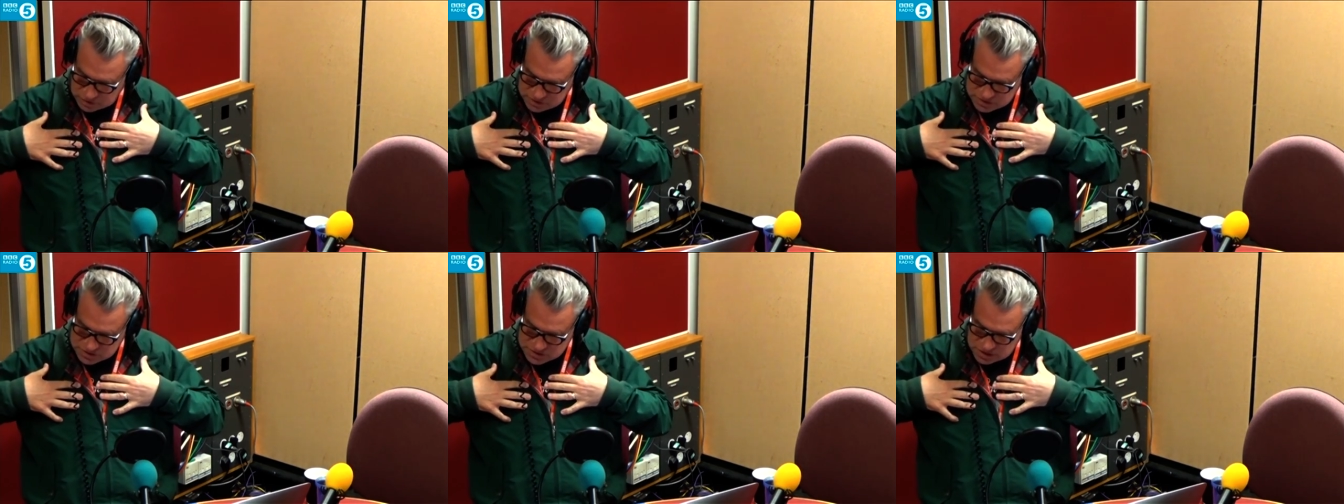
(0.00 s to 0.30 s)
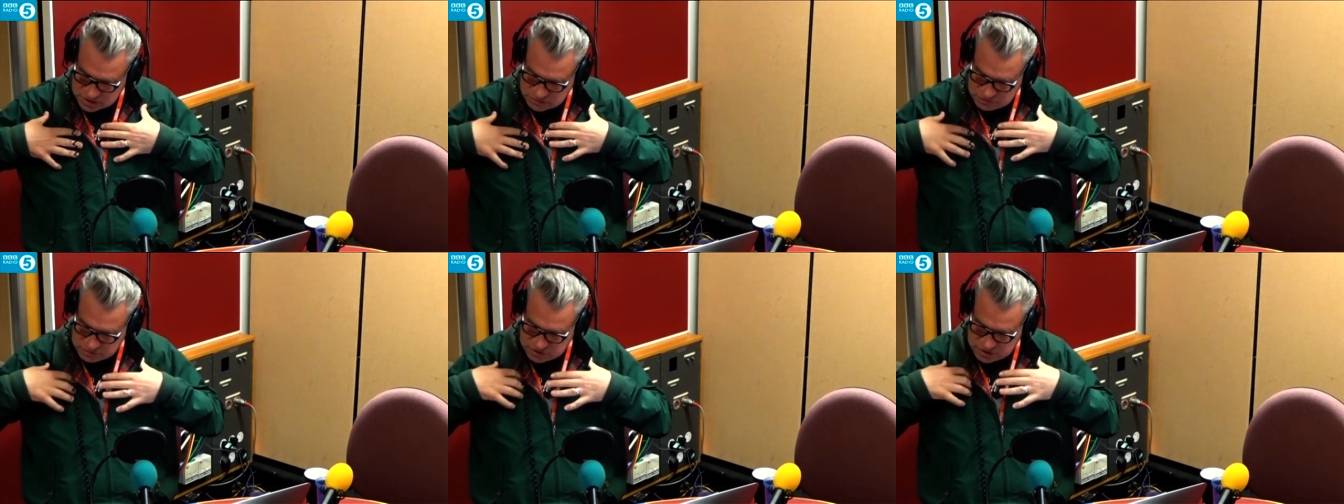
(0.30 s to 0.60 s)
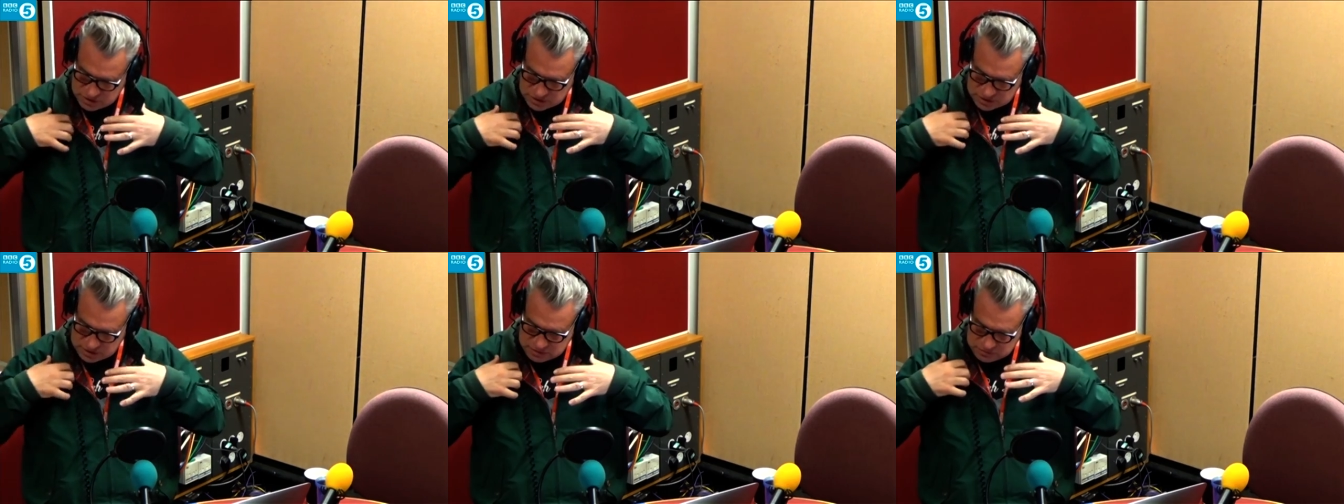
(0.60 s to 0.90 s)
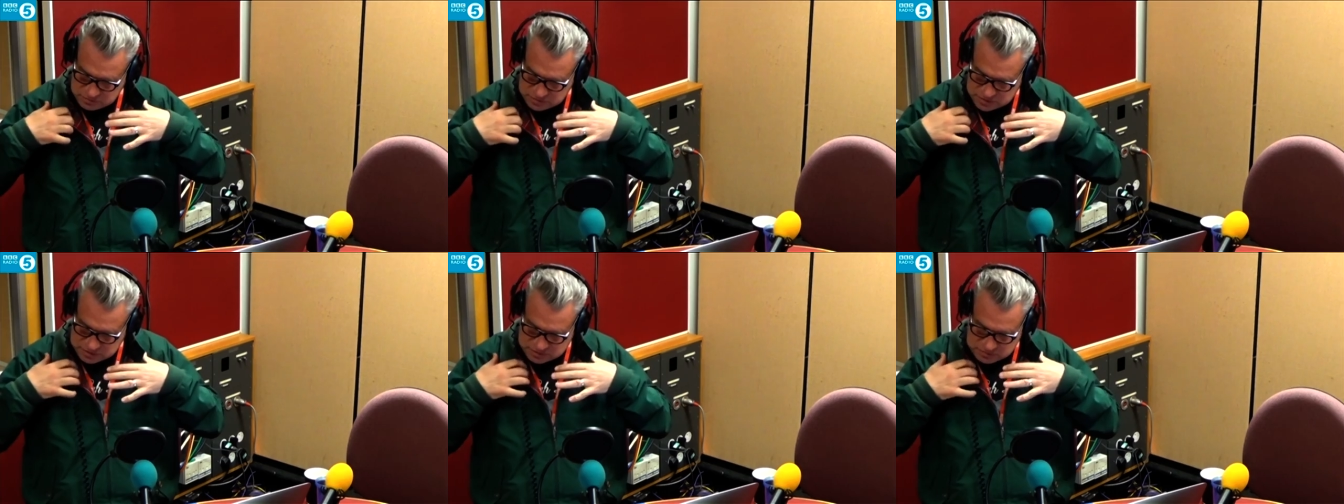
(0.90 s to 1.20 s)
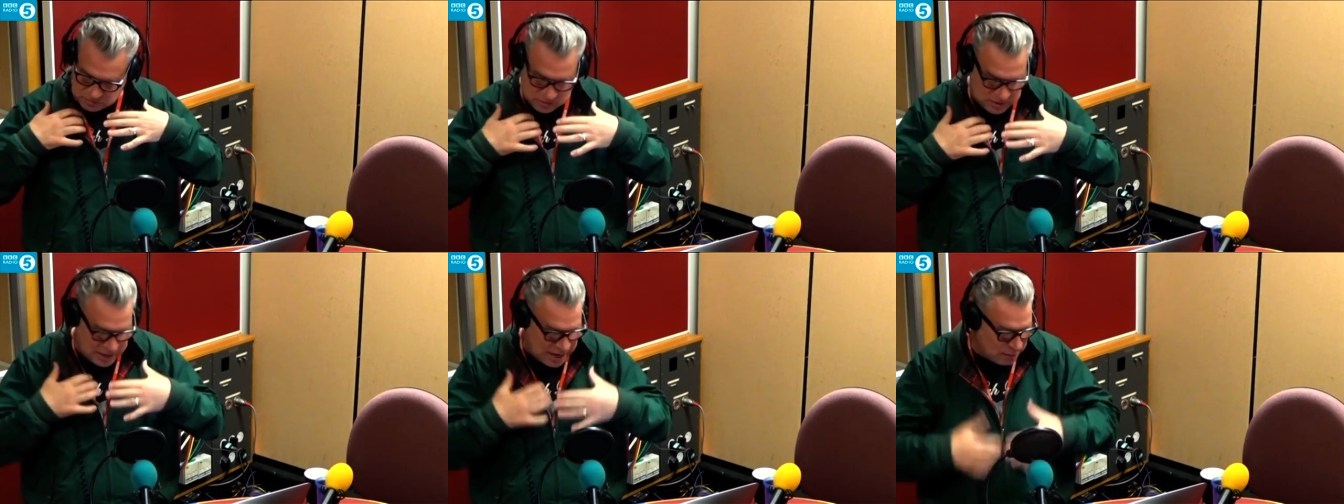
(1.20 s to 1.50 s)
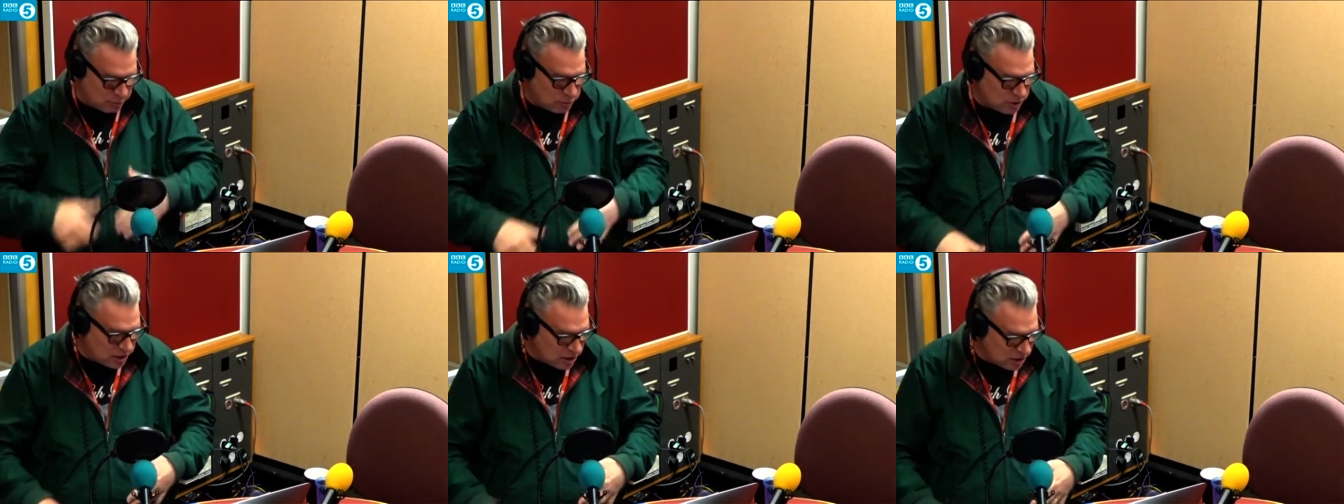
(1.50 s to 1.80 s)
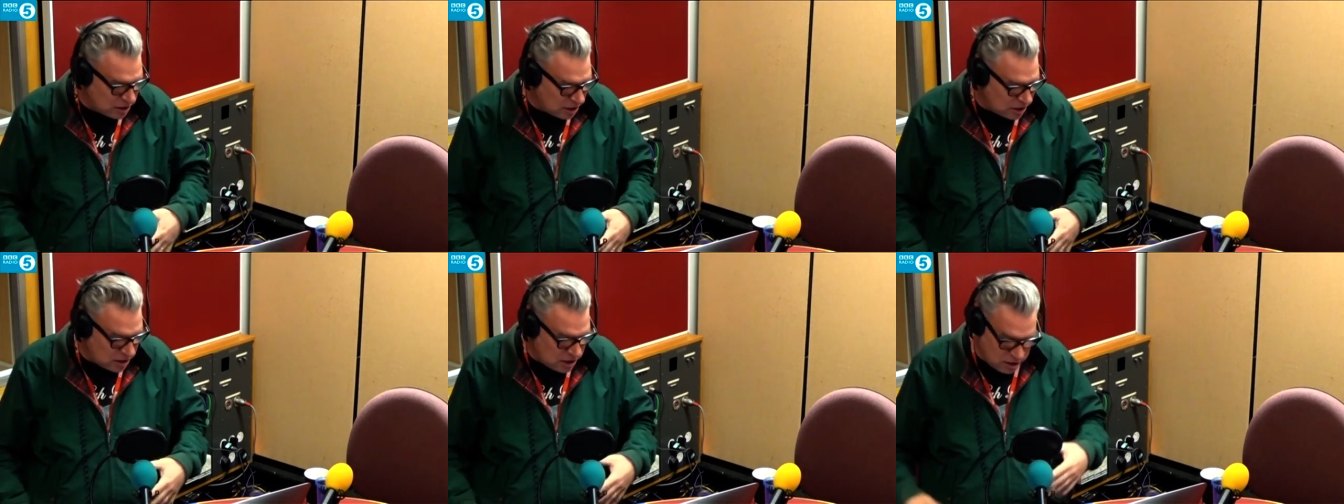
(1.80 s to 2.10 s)
this kind of uh, camel
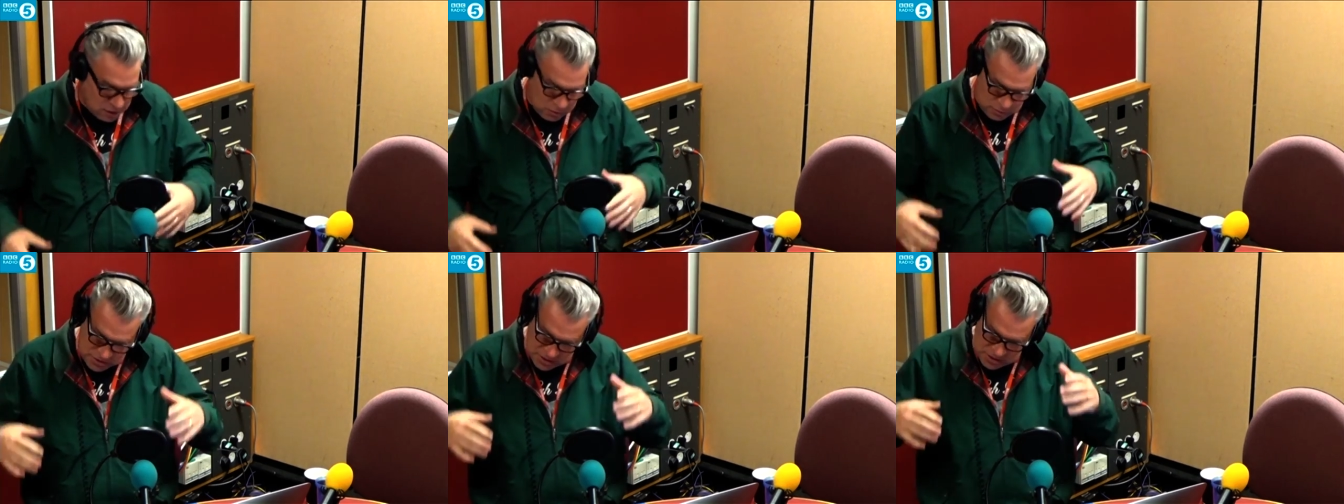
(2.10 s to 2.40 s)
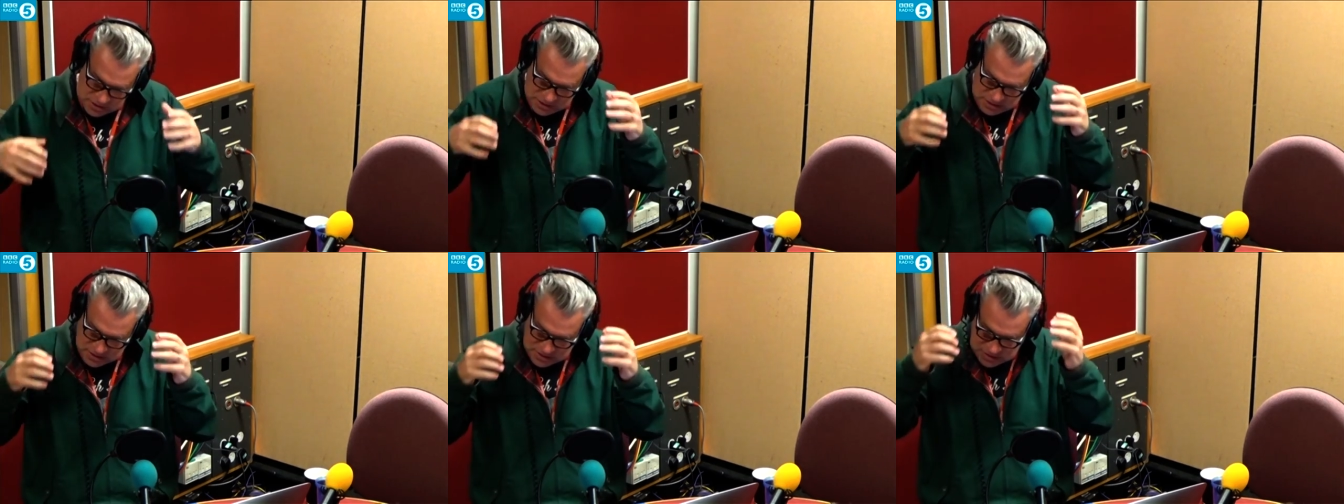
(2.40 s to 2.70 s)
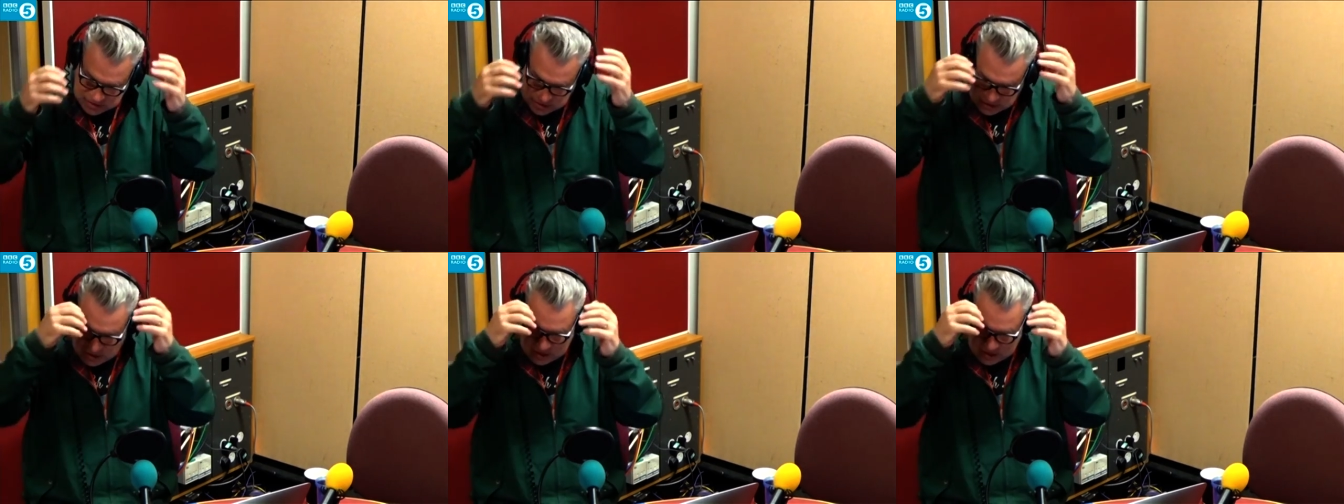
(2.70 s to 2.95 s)
coloured coat and this